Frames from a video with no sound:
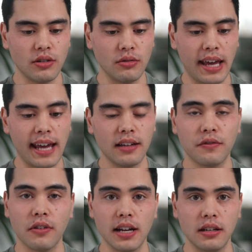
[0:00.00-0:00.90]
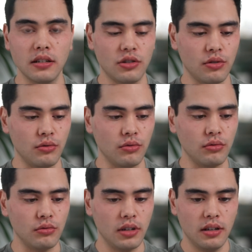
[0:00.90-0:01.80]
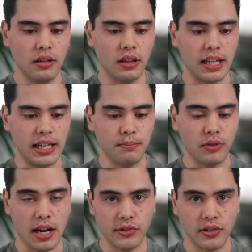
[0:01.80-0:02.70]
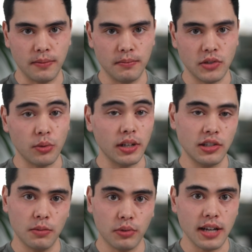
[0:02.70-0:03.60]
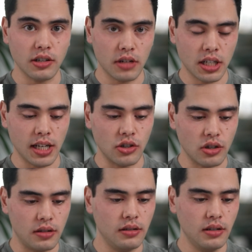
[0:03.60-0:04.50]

to add Freighter to the browser. So it is a browser extension.